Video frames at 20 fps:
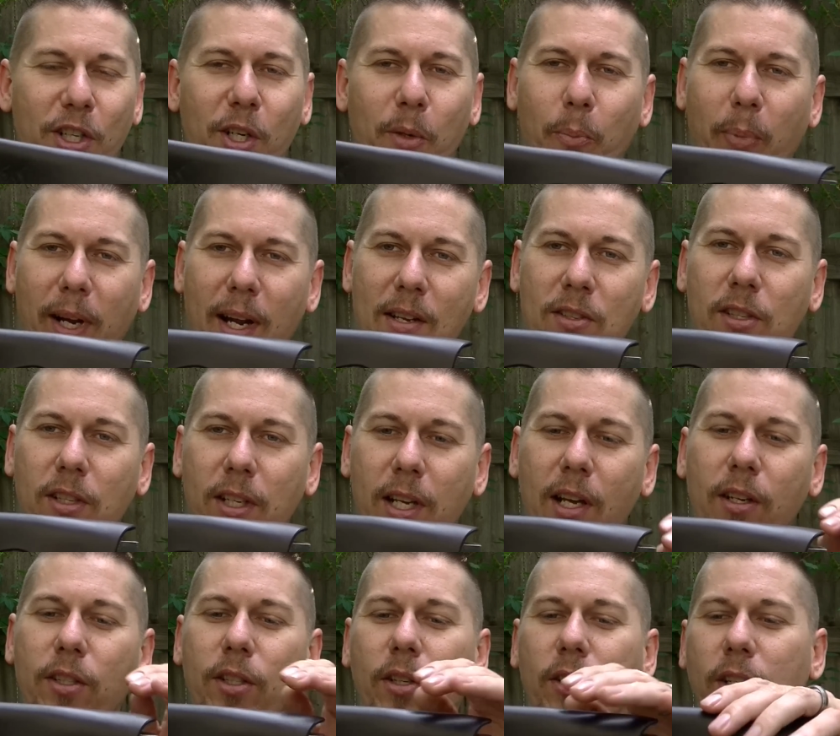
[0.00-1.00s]
going to pass it
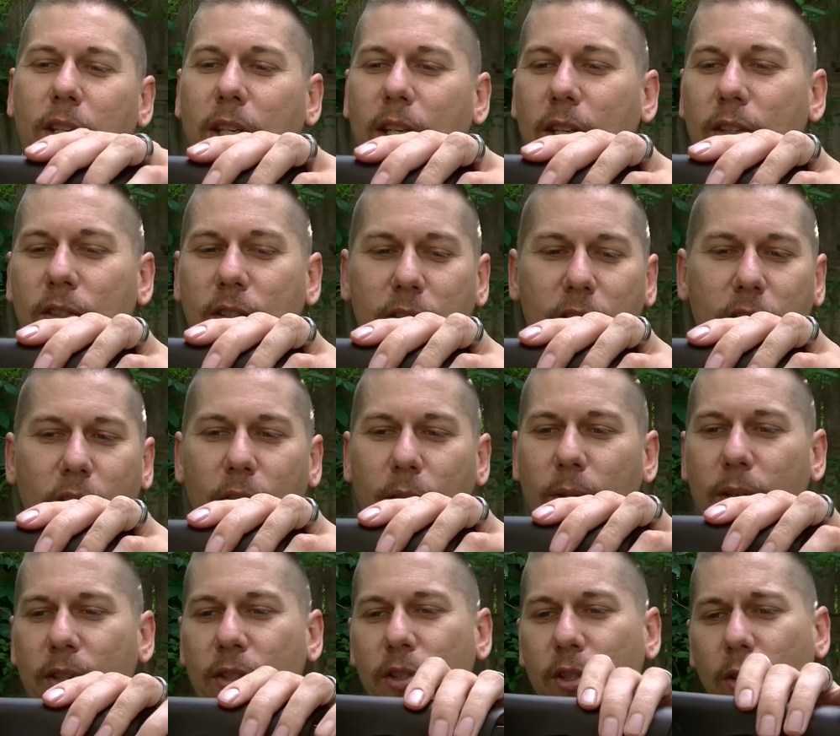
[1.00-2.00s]
down to your kids. That's all
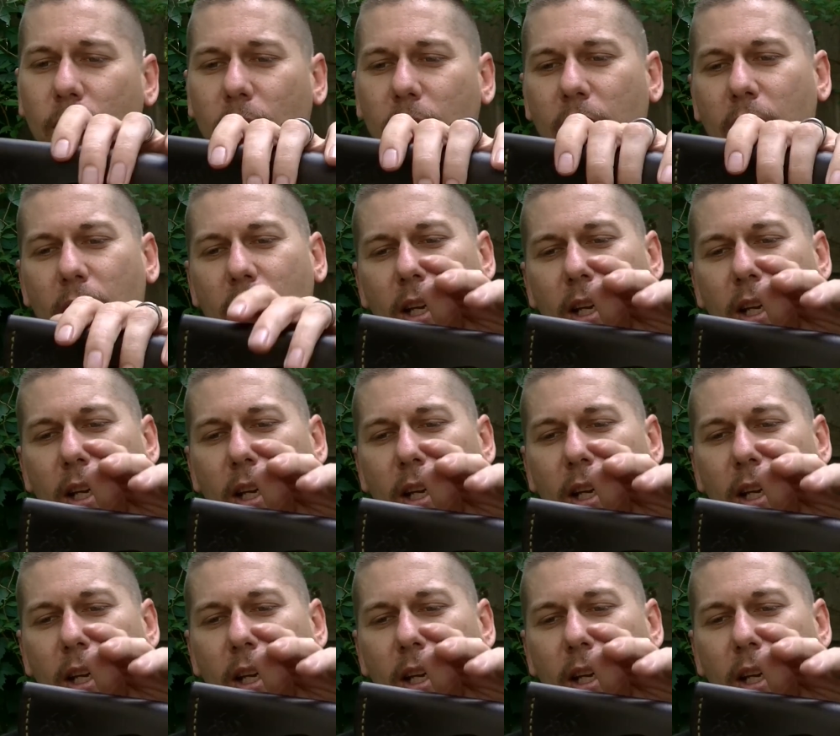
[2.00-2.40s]
there is to it.